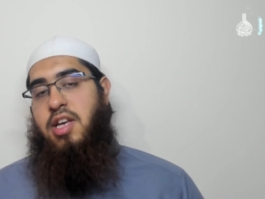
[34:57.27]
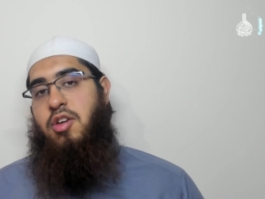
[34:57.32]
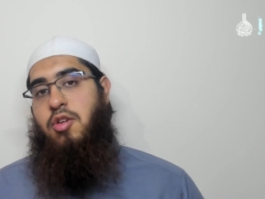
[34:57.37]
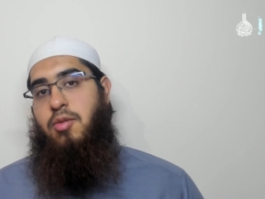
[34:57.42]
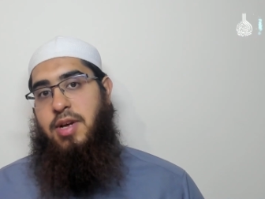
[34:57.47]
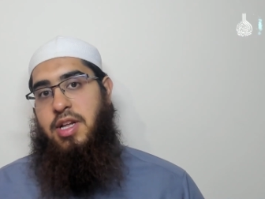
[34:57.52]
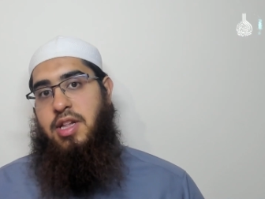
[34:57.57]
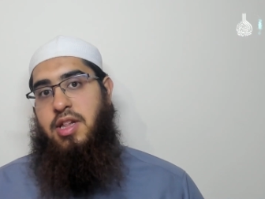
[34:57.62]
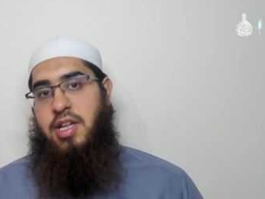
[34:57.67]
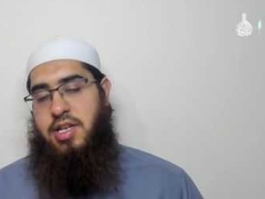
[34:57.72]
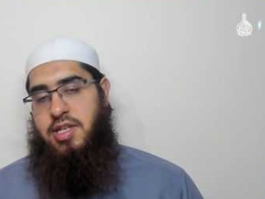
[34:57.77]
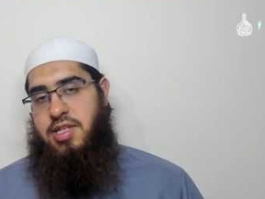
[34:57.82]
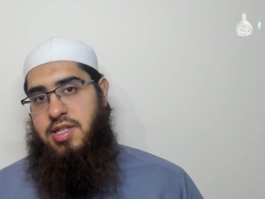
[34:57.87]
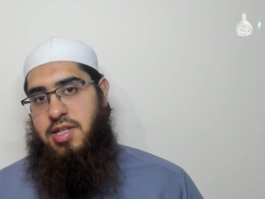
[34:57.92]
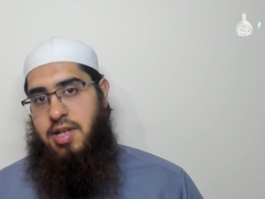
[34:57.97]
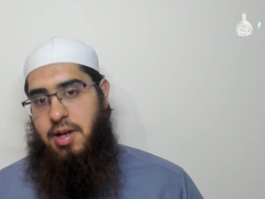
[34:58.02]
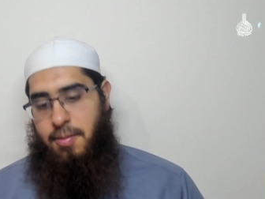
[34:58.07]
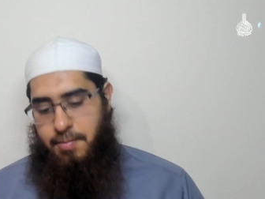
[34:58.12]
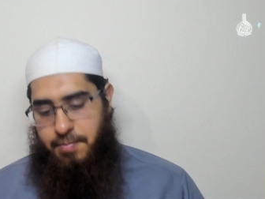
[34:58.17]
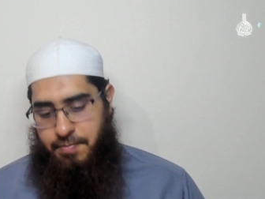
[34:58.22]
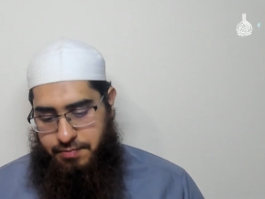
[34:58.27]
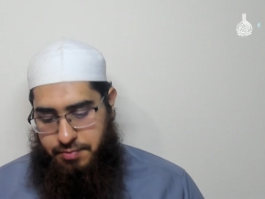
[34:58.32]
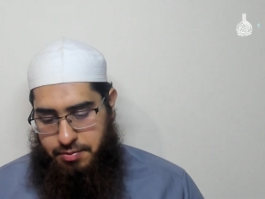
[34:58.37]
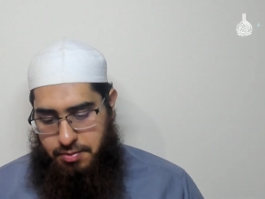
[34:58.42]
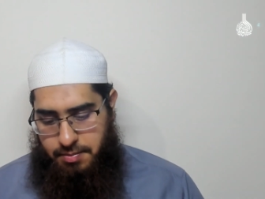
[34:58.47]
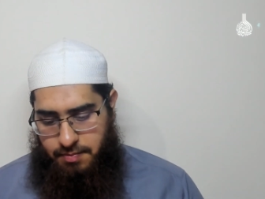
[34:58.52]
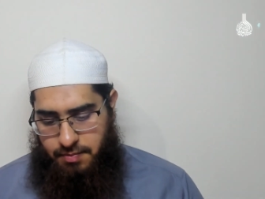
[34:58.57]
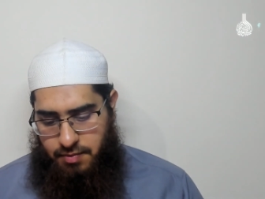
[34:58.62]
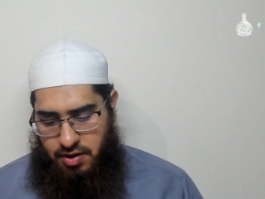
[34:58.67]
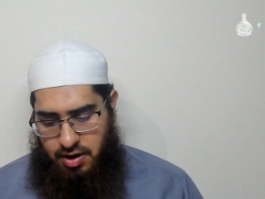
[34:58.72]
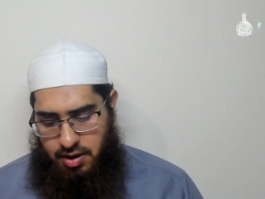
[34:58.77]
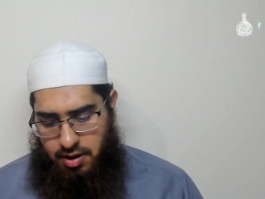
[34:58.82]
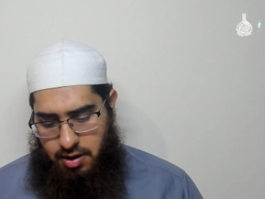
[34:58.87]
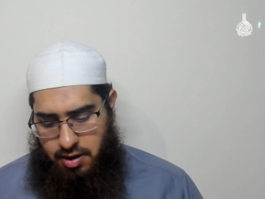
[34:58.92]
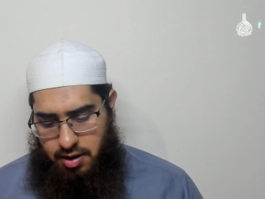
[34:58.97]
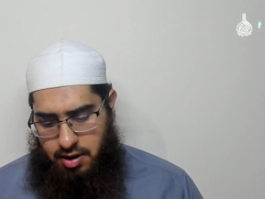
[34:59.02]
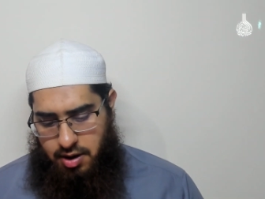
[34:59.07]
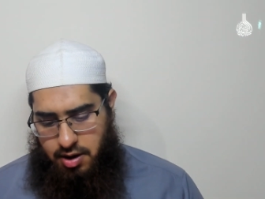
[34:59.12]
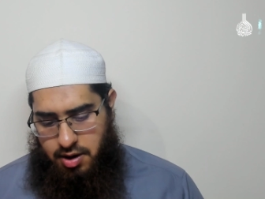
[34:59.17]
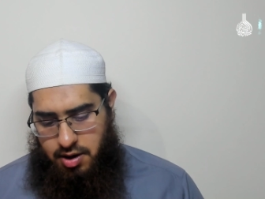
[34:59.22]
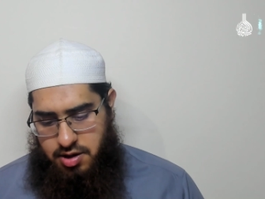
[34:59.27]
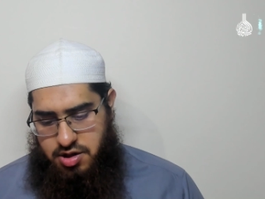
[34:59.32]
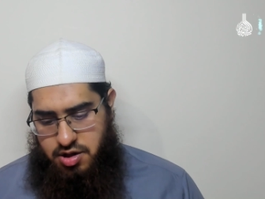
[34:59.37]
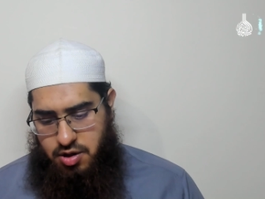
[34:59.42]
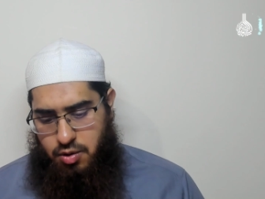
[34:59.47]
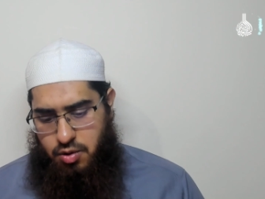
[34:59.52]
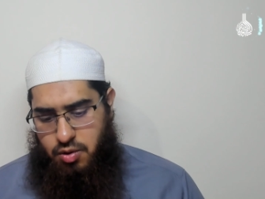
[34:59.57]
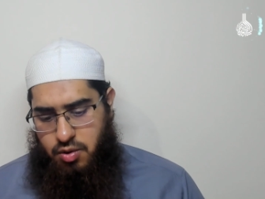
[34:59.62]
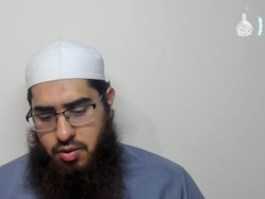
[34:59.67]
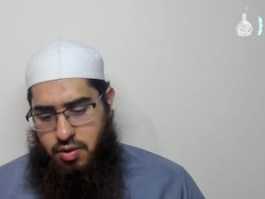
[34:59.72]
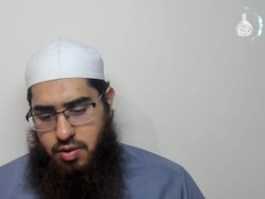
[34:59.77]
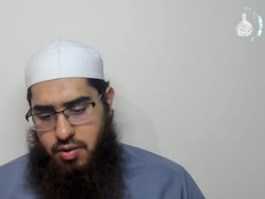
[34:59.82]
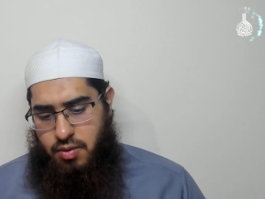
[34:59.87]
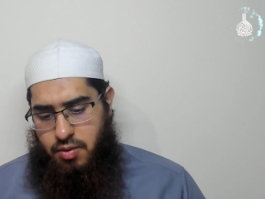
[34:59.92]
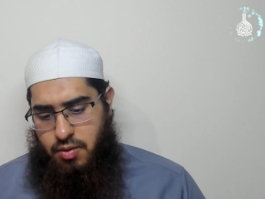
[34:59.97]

that you mean this. So